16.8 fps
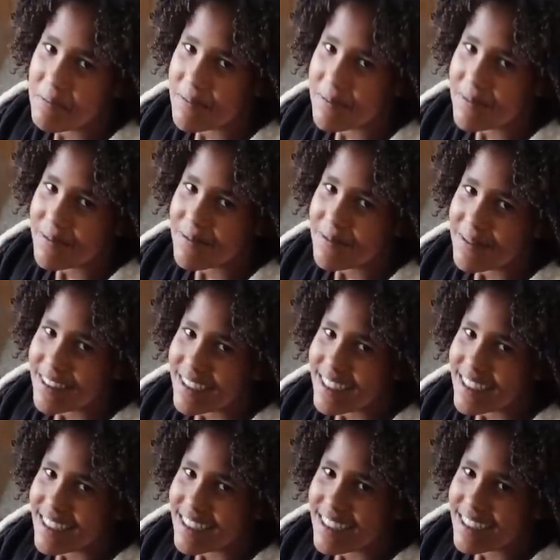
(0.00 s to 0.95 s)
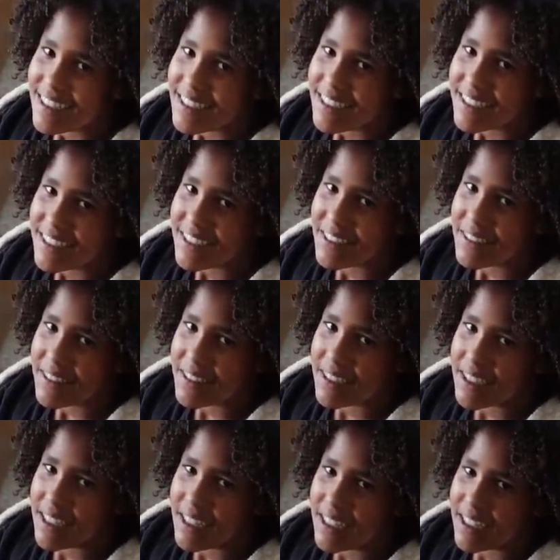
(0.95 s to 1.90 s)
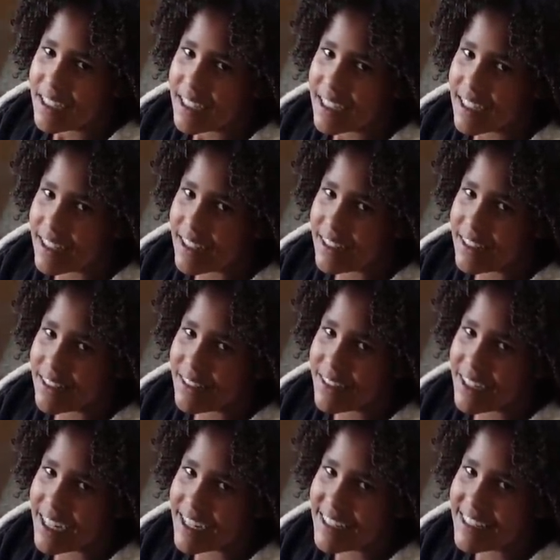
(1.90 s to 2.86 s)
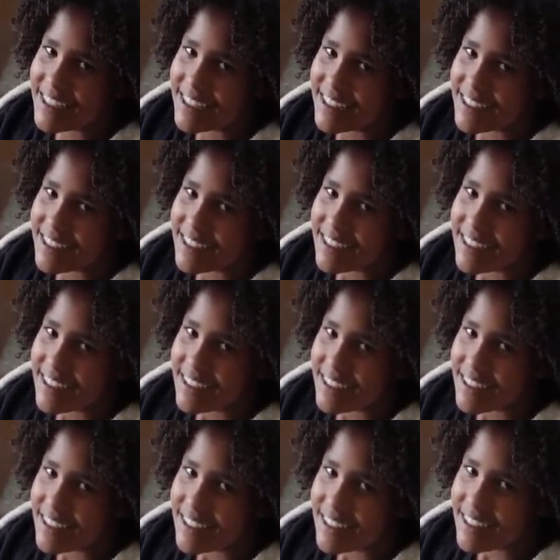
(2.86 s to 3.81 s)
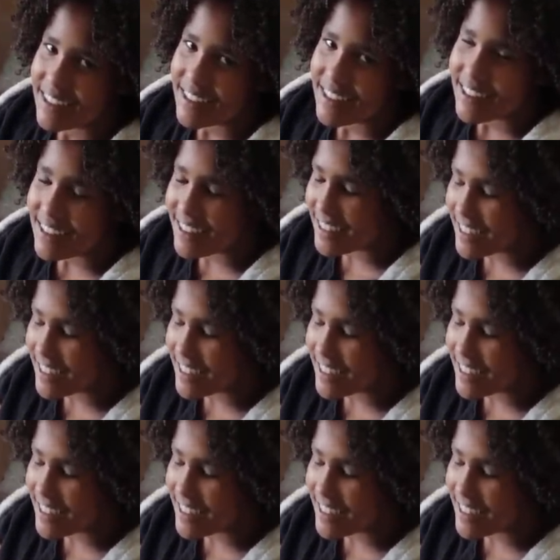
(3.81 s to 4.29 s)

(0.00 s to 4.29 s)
Tori, are you feeling better? A little, yes. Oh, that's good.